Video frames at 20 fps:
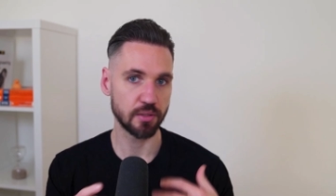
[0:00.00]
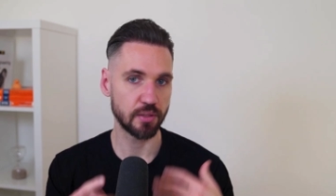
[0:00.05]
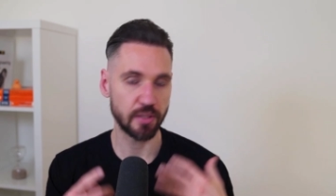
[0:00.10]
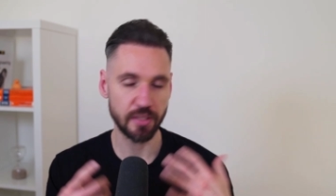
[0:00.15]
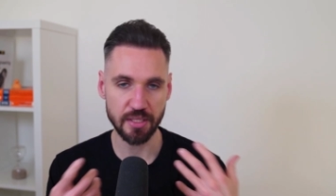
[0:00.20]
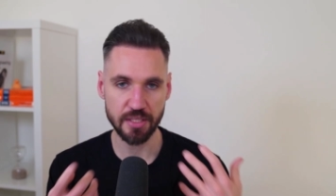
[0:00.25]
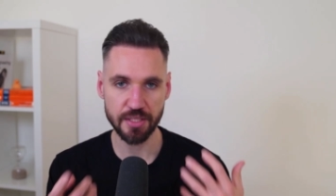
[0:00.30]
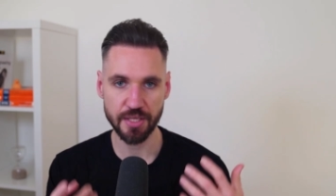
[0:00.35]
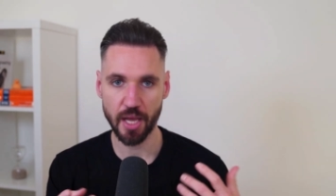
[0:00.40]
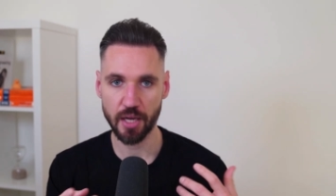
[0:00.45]
et
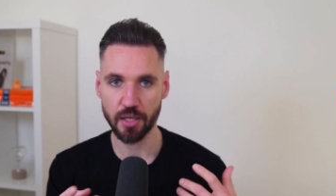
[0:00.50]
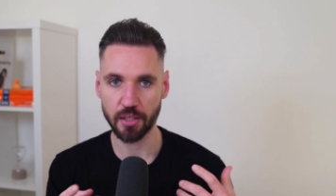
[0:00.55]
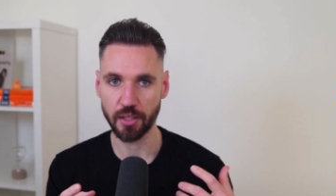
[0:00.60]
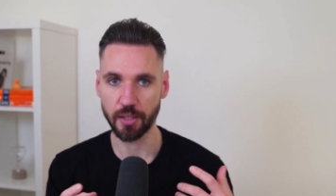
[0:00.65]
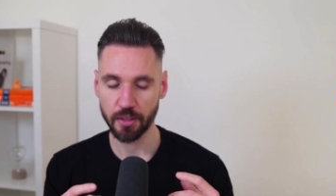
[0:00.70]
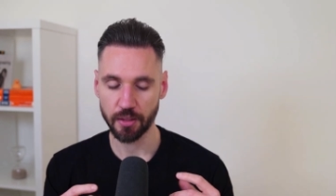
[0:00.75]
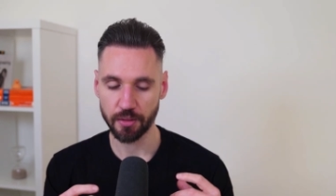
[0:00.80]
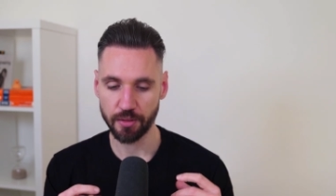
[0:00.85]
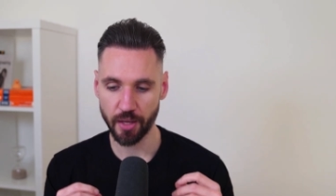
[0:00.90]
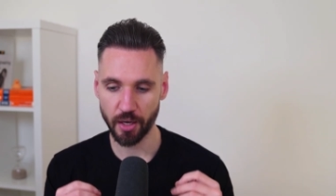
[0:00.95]
cetera.
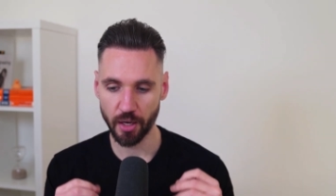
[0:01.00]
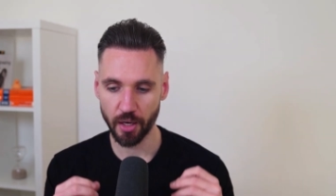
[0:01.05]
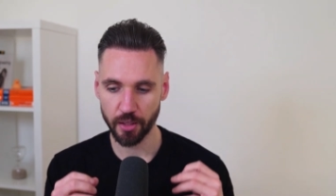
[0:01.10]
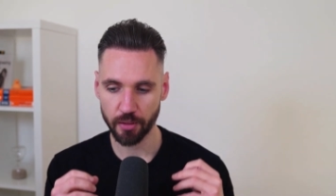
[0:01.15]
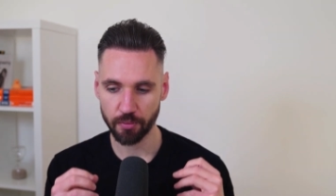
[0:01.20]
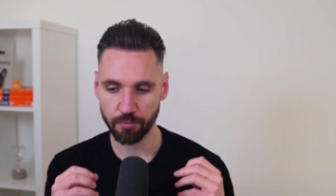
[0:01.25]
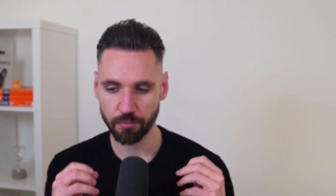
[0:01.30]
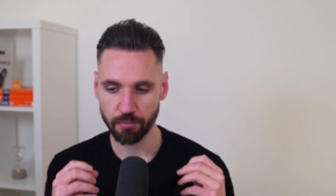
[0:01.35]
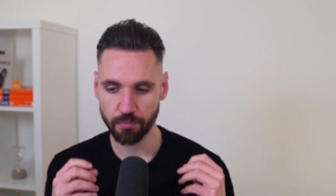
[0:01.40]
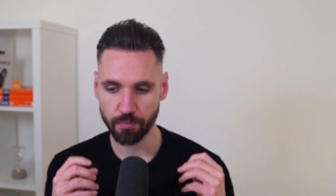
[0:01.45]
There are
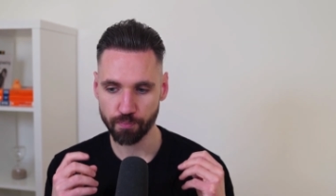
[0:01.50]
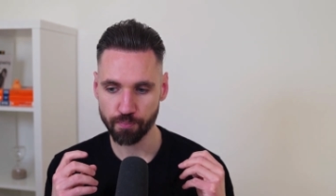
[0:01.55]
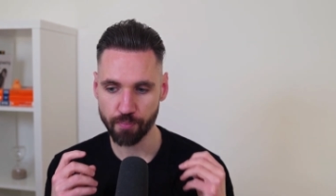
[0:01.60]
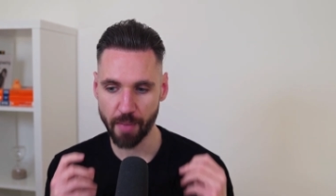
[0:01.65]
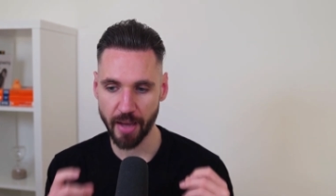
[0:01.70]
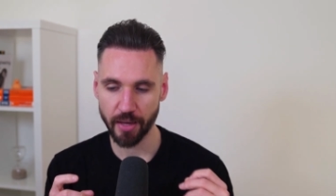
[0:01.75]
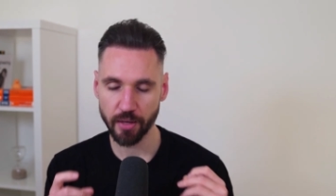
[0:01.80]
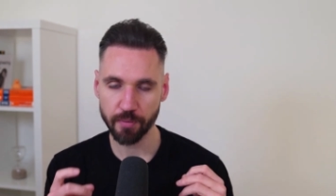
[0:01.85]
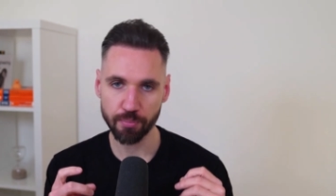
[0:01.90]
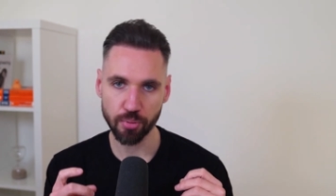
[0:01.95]

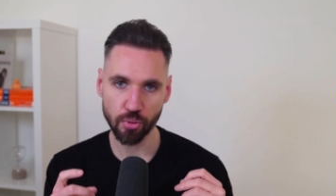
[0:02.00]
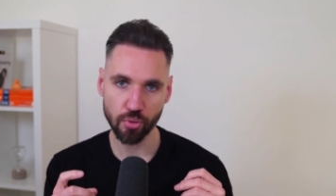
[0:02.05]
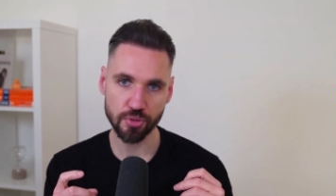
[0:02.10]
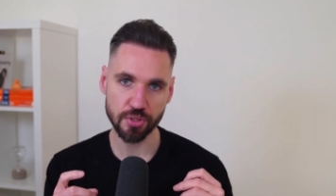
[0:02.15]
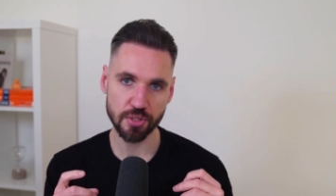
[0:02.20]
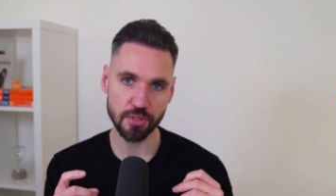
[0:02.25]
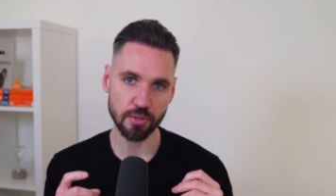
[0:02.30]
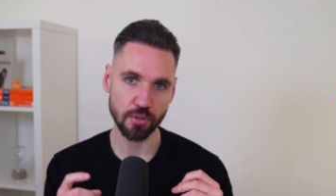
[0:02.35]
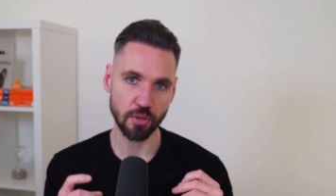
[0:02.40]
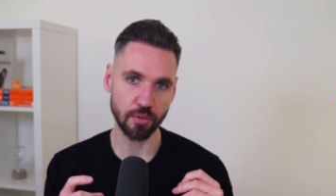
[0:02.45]
many
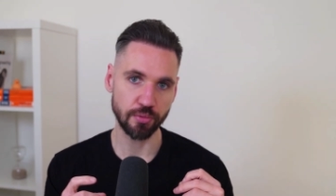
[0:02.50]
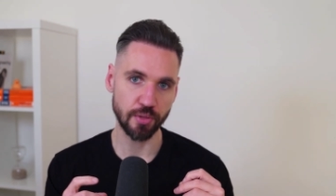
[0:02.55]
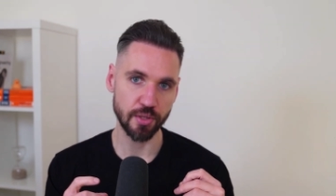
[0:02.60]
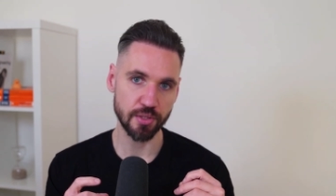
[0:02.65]
books on this